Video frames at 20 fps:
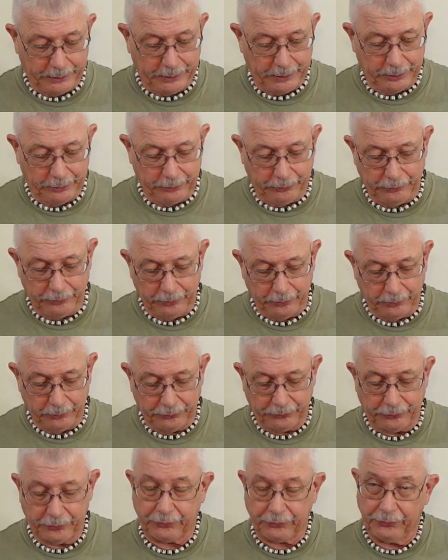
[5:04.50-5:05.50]
need to do
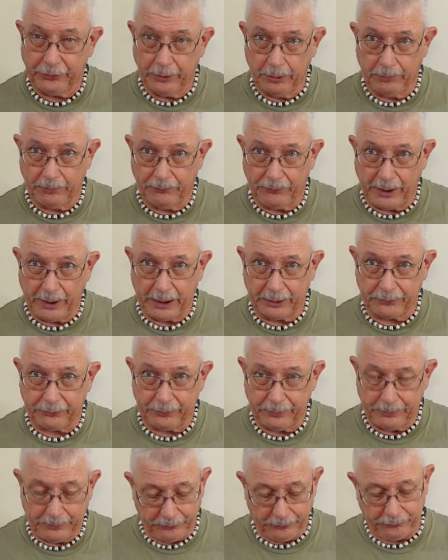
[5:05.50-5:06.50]
is this film
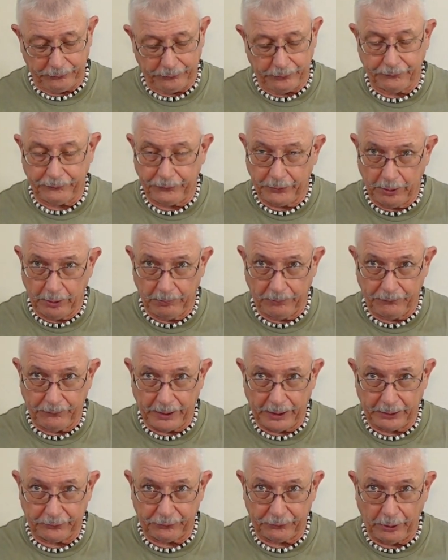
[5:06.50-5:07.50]
advance. This is the film
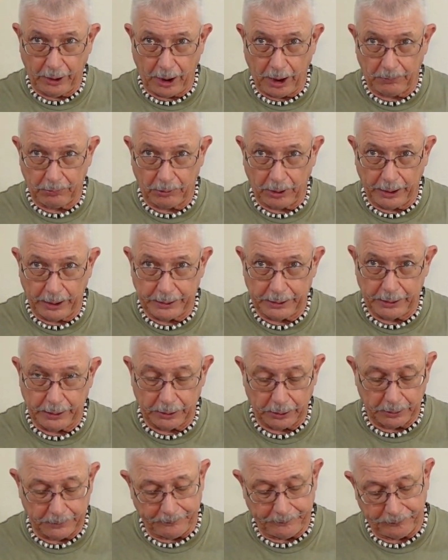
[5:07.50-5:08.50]
advance knob right
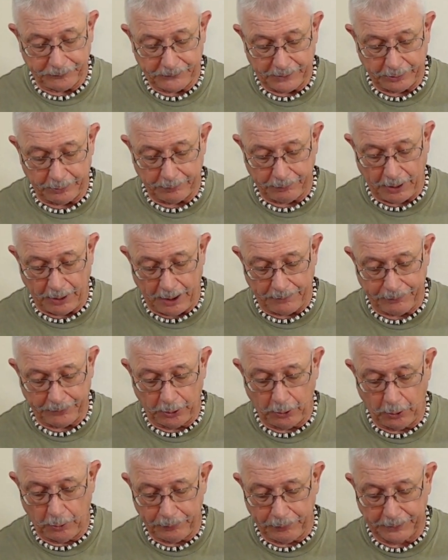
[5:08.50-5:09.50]
here. You pop it
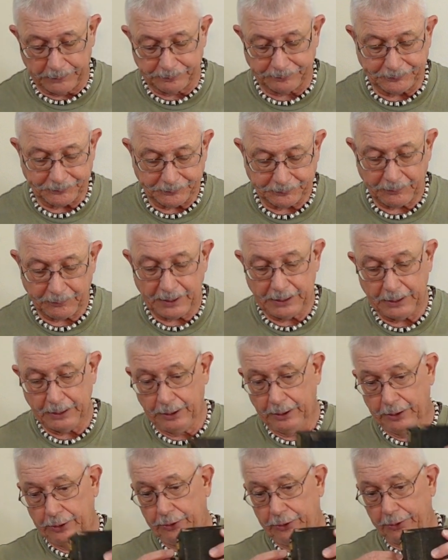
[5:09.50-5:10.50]
open,
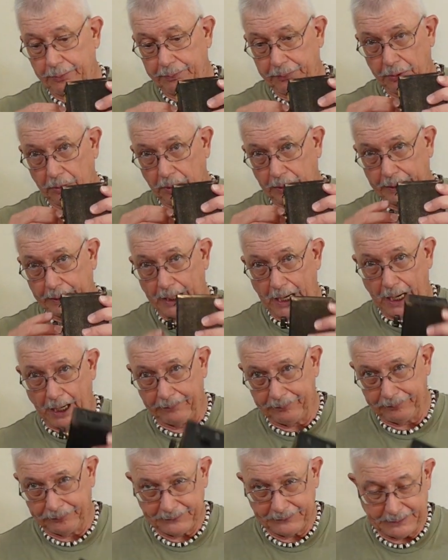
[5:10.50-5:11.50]
you pull it
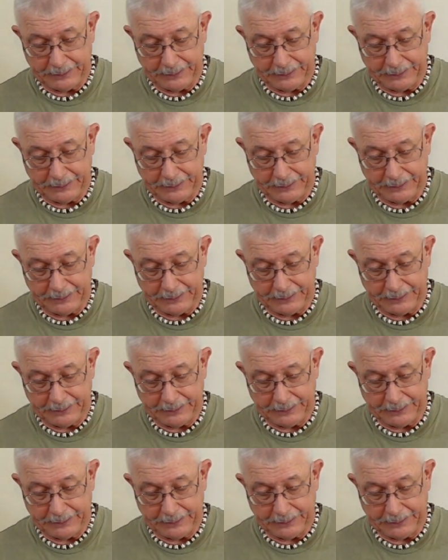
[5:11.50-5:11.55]
out.